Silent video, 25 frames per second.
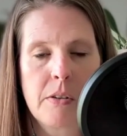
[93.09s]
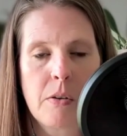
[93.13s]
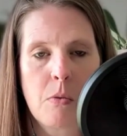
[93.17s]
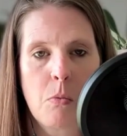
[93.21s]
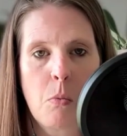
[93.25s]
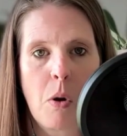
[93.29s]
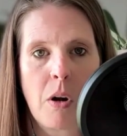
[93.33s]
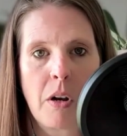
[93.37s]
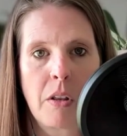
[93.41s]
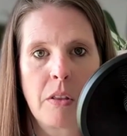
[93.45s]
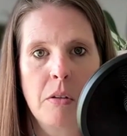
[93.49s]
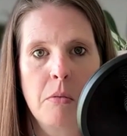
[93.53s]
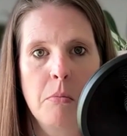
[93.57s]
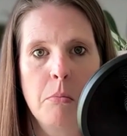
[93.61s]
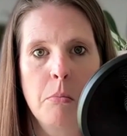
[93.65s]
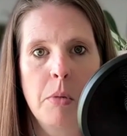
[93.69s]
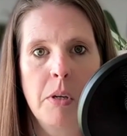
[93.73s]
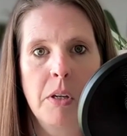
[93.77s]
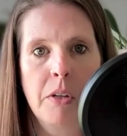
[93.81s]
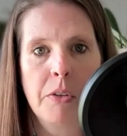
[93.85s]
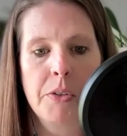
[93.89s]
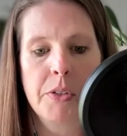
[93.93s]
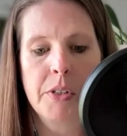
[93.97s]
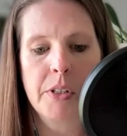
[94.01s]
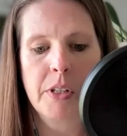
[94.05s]
One of them
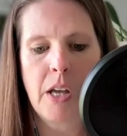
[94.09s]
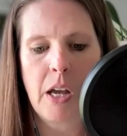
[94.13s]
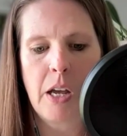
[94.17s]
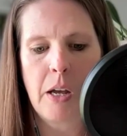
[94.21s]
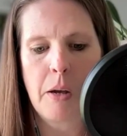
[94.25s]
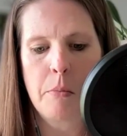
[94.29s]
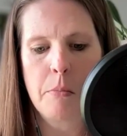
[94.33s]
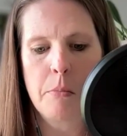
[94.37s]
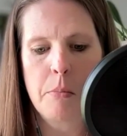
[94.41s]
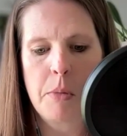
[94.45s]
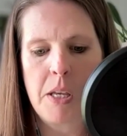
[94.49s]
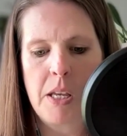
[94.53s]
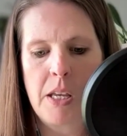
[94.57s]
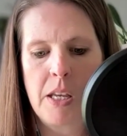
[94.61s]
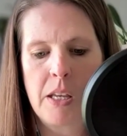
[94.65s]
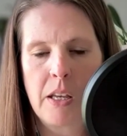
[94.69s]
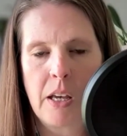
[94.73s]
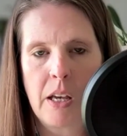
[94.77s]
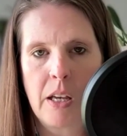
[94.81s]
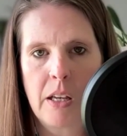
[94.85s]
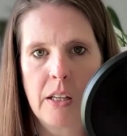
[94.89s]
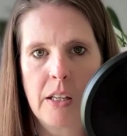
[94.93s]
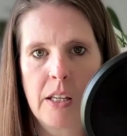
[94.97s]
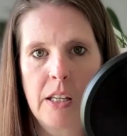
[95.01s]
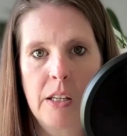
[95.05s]
being
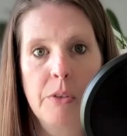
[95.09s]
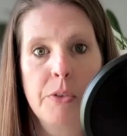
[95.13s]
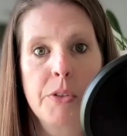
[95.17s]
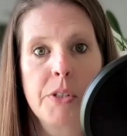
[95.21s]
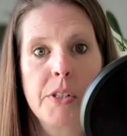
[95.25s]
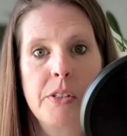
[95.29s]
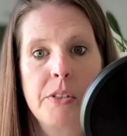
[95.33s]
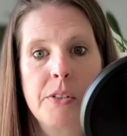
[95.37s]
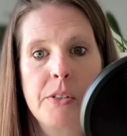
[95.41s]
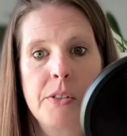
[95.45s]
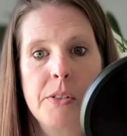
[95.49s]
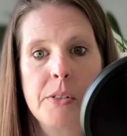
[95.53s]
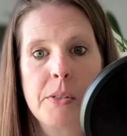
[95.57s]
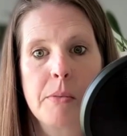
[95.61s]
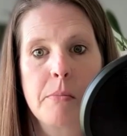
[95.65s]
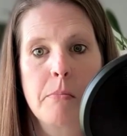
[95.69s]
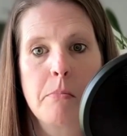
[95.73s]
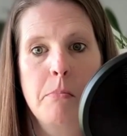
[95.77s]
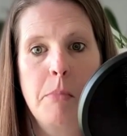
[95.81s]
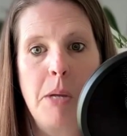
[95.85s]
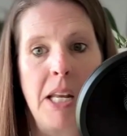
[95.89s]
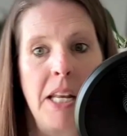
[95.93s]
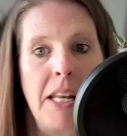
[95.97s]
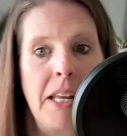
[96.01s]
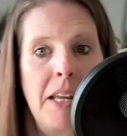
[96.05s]
Hilton's
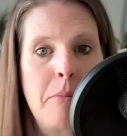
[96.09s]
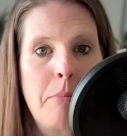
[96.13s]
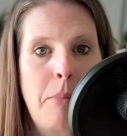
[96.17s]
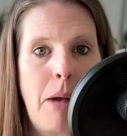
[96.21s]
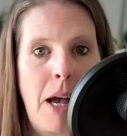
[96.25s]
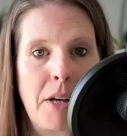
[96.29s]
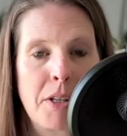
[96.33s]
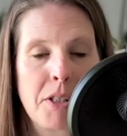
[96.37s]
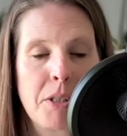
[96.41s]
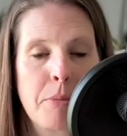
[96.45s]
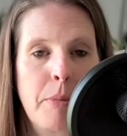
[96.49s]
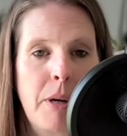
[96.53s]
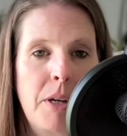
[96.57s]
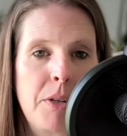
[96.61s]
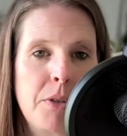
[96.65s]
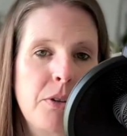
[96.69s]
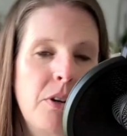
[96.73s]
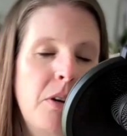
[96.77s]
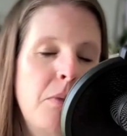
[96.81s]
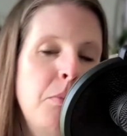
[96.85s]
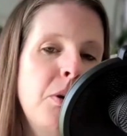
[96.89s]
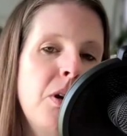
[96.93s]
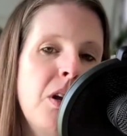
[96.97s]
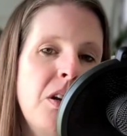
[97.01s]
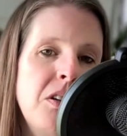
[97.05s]
meeting maximizer.
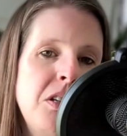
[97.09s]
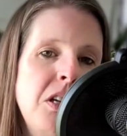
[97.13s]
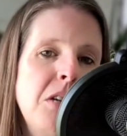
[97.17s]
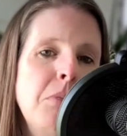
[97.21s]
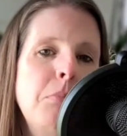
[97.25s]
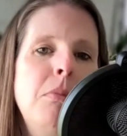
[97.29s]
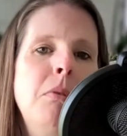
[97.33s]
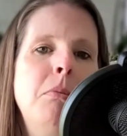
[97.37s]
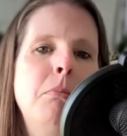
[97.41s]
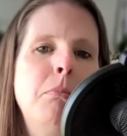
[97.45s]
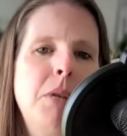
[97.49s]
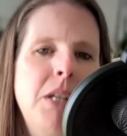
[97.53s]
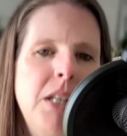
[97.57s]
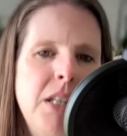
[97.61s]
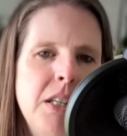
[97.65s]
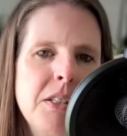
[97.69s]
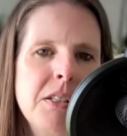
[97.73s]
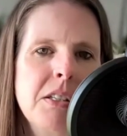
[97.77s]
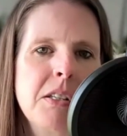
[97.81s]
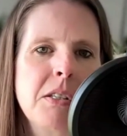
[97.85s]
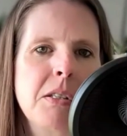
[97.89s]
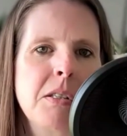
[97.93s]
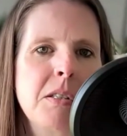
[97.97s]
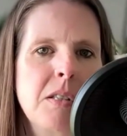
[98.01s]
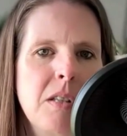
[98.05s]
And we're not talking about meetings
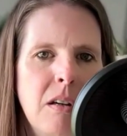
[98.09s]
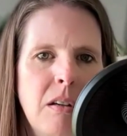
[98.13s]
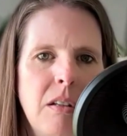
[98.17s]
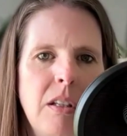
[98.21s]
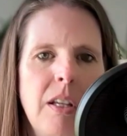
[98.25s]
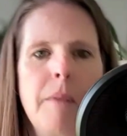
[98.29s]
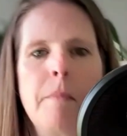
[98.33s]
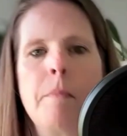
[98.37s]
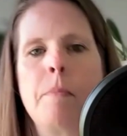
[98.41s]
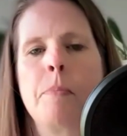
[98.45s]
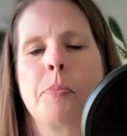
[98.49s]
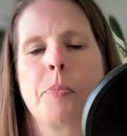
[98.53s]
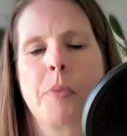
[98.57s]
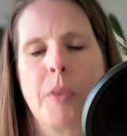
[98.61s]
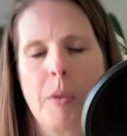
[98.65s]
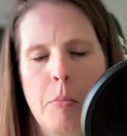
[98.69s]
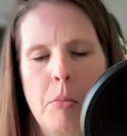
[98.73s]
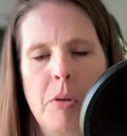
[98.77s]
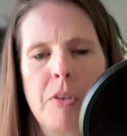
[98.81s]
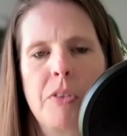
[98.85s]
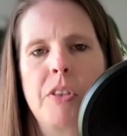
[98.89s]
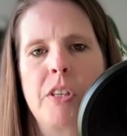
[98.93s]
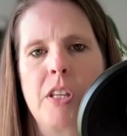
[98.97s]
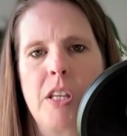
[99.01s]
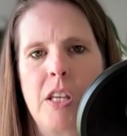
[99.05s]
necessarily,
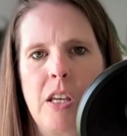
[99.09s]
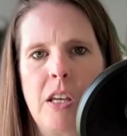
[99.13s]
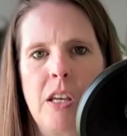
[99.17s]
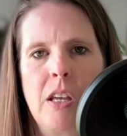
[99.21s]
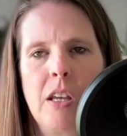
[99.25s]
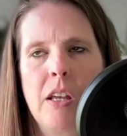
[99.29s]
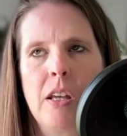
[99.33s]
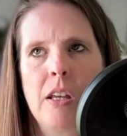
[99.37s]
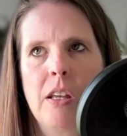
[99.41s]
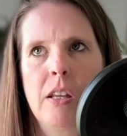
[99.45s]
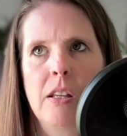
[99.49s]
but the